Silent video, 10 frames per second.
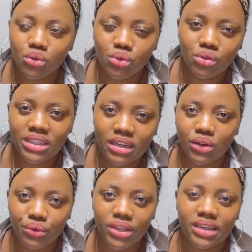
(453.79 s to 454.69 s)
you also need a
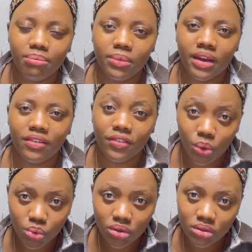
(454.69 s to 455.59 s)
Korean
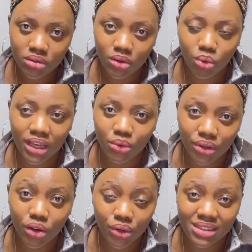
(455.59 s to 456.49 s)
phone or like a
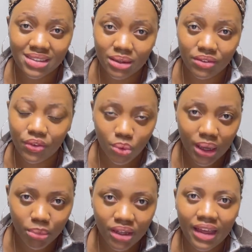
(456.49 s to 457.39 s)
Korean phone number.